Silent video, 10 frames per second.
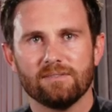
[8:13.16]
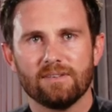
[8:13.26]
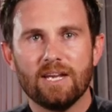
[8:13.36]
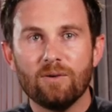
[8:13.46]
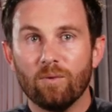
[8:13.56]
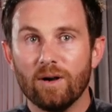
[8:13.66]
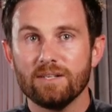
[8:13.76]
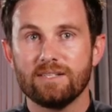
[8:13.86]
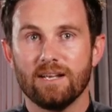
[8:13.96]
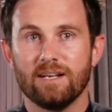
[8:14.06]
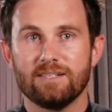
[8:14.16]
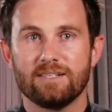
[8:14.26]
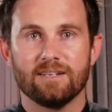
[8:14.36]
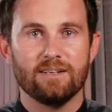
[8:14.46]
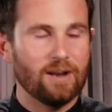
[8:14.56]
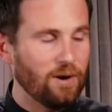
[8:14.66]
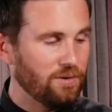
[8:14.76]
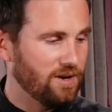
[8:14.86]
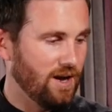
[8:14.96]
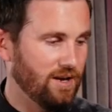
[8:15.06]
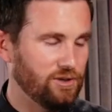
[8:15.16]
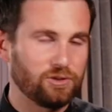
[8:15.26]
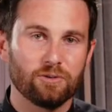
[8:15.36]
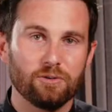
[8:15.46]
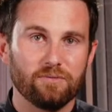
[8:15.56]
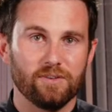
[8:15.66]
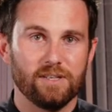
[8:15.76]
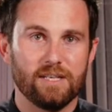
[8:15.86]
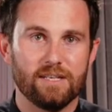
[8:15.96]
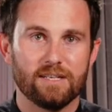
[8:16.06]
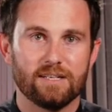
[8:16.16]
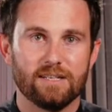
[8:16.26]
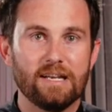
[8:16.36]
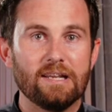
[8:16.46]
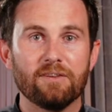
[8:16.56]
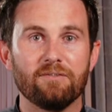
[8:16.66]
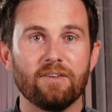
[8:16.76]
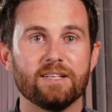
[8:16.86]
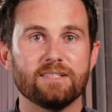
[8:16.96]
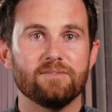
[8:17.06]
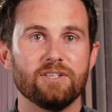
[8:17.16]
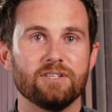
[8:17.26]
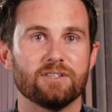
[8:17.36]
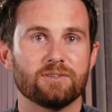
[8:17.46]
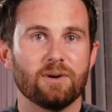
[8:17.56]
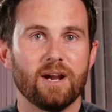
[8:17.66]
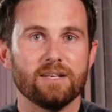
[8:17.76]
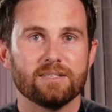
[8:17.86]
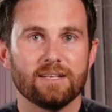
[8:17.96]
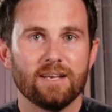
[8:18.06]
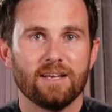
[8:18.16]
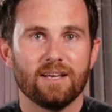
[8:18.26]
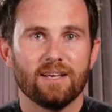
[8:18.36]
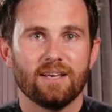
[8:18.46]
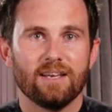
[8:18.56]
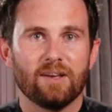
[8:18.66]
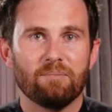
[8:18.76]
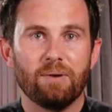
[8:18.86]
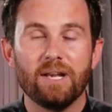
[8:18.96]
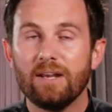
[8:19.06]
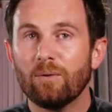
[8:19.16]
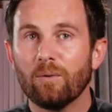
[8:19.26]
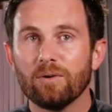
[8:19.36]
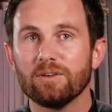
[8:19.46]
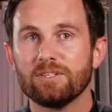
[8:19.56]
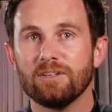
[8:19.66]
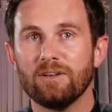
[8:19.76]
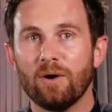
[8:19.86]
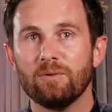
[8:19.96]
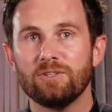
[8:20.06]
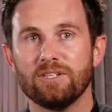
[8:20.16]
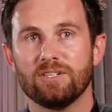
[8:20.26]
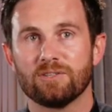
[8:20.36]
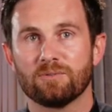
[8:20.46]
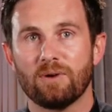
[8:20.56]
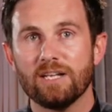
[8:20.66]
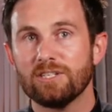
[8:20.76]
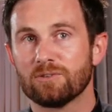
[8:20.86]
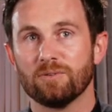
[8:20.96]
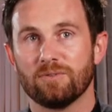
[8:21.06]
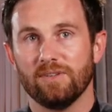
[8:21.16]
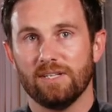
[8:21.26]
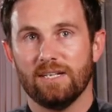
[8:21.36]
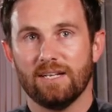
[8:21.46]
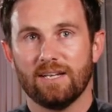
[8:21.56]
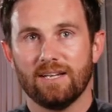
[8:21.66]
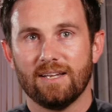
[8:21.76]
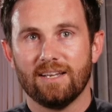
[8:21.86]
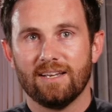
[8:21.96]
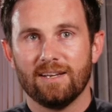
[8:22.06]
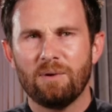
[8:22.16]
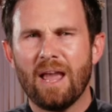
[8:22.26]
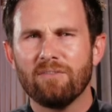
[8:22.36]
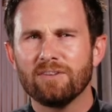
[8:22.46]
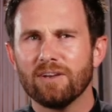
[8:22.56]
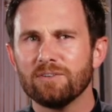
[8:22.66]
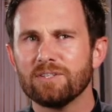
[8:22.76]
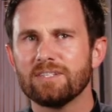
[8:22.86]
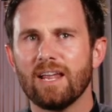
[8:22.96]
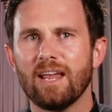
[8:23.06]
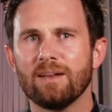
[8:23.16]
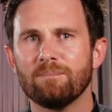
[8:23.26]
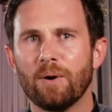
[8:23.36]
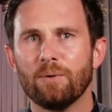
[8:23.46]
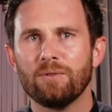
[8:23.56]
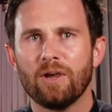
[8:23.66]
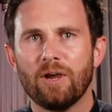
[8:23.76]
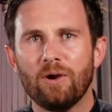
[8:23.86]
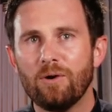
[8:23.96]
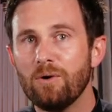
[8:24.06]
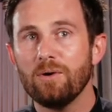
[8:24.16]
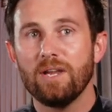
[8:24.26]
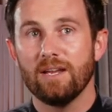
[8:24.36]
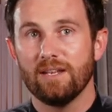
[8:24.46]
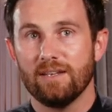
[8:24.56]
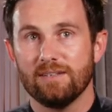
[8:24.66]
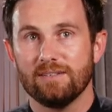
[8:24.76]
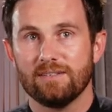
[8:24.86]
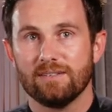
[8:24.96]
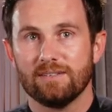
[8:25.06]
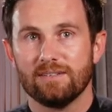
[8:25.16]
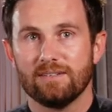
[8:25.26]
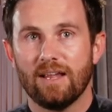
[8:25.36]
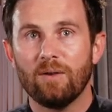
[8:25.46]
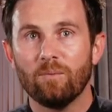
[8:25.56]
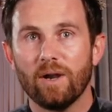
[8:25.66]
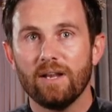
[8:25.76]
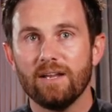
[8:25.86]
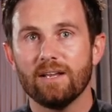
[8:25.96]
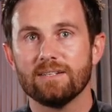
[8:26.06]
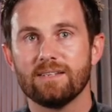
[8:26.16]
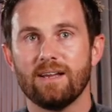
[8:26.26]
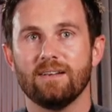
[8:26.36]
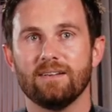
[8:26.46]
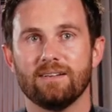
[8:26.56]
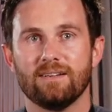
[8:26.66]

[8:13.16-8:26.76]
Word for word: He wants us to know God truthfully in the face of Jesus Christ. But in order to know Jesus Christ truthfully, we have to understand both who he is and what he has done.